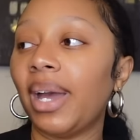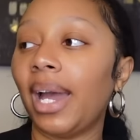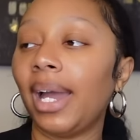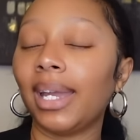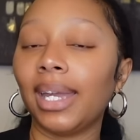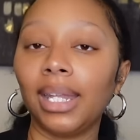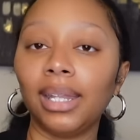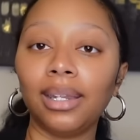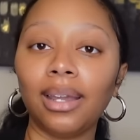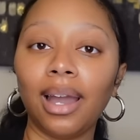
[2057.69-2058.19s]

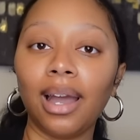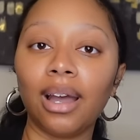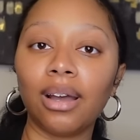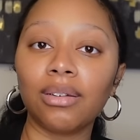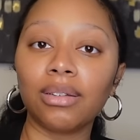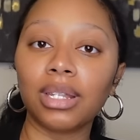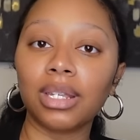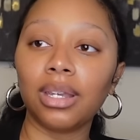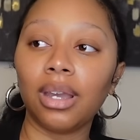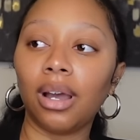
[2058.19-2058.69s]
Back in the
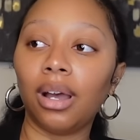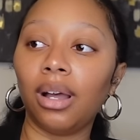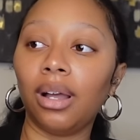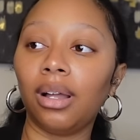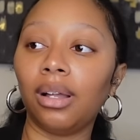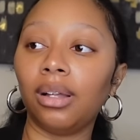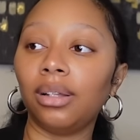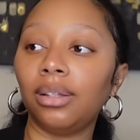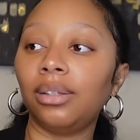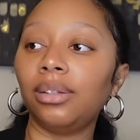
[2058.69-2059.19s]
house,
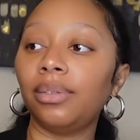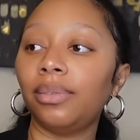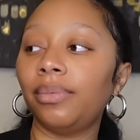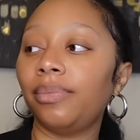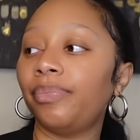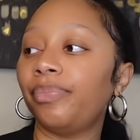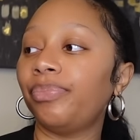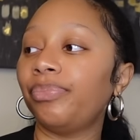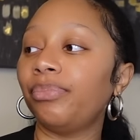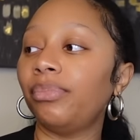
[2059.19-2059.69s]
y'all.
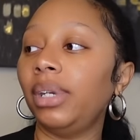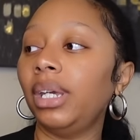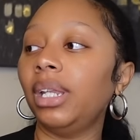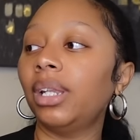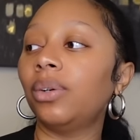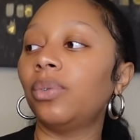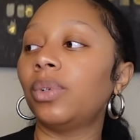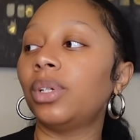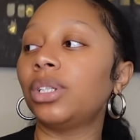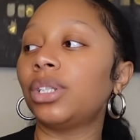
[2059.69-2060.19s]

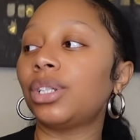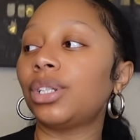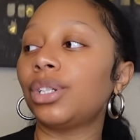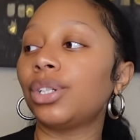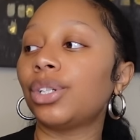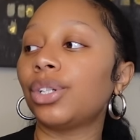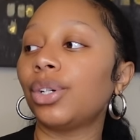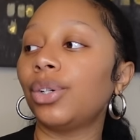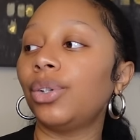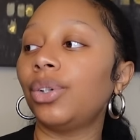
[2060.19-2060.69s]
Mila wants to
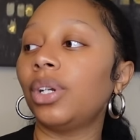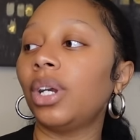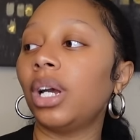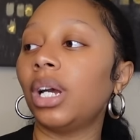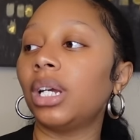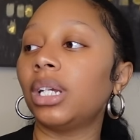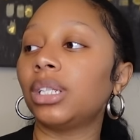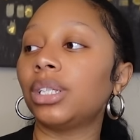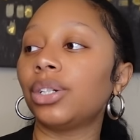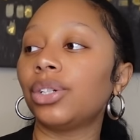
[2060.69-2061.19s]
show you
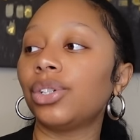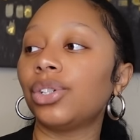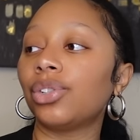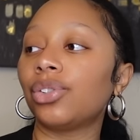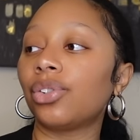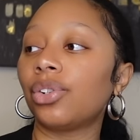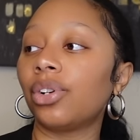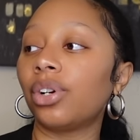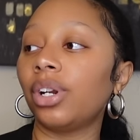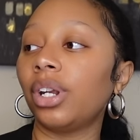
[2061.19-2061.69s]
guys her
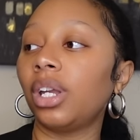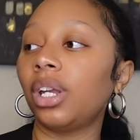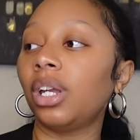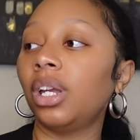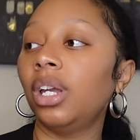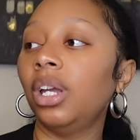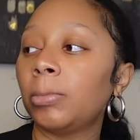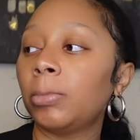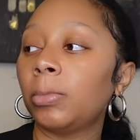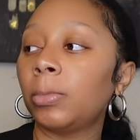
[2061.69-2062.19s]
drawing.
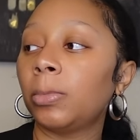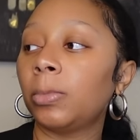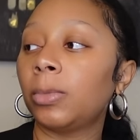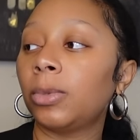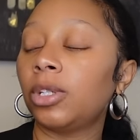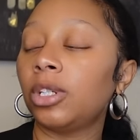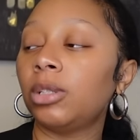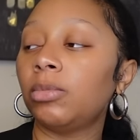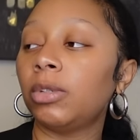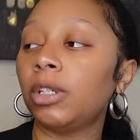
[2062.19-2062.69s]

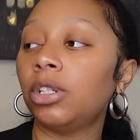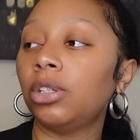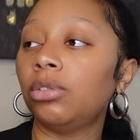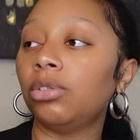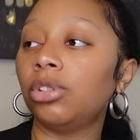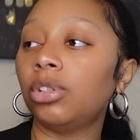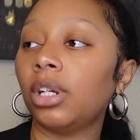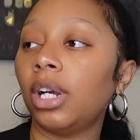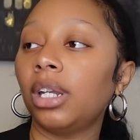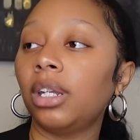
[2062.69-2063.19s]
She's been
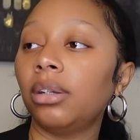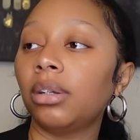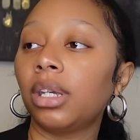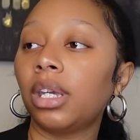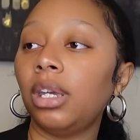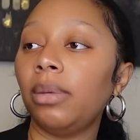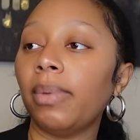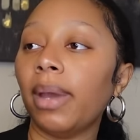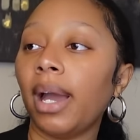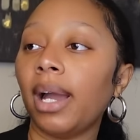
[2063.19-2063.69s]
trying to
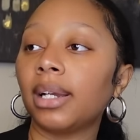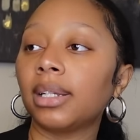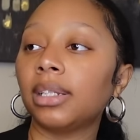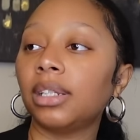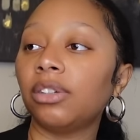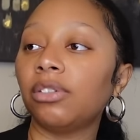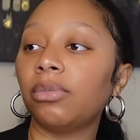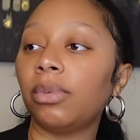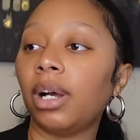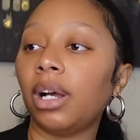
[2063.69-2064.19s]
keep
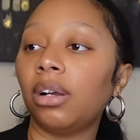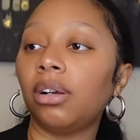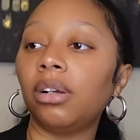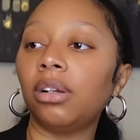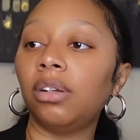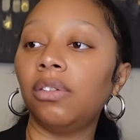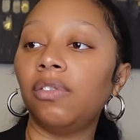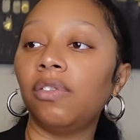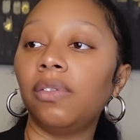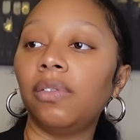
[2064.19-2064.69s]
active
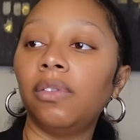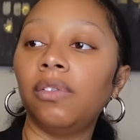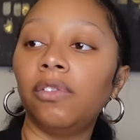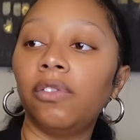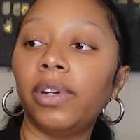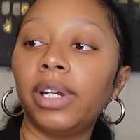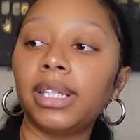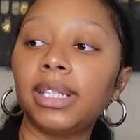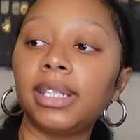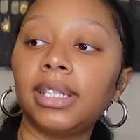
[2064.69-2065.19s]
while
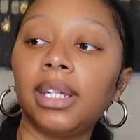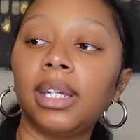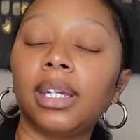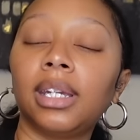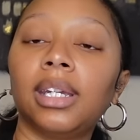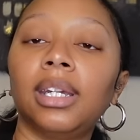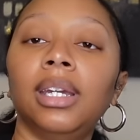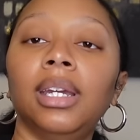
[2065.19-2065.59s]
resting.